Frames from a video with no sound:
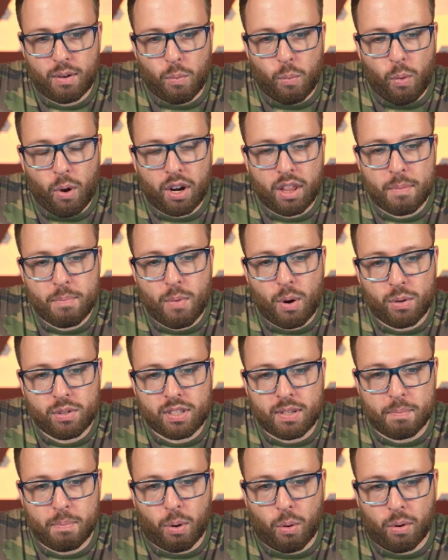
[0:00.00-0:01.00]
What are the most
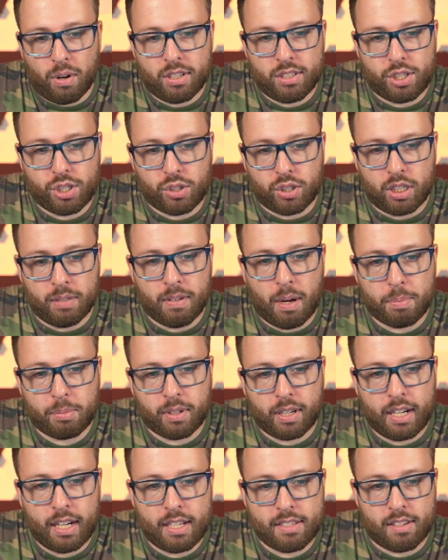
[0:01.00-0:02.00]
important stream
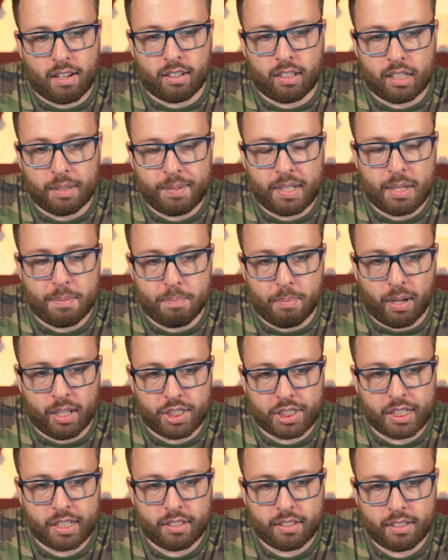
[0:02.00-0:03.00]
upgrades on a limited
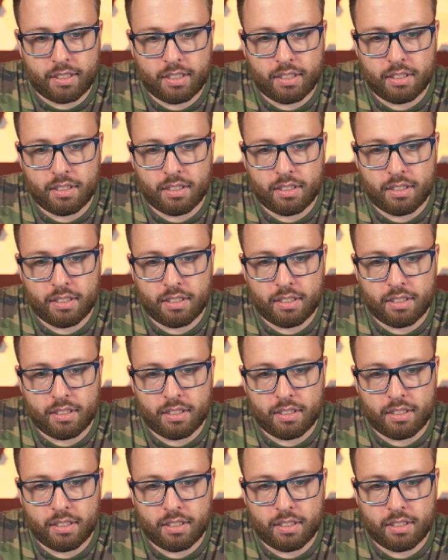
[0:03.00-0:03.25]
budget?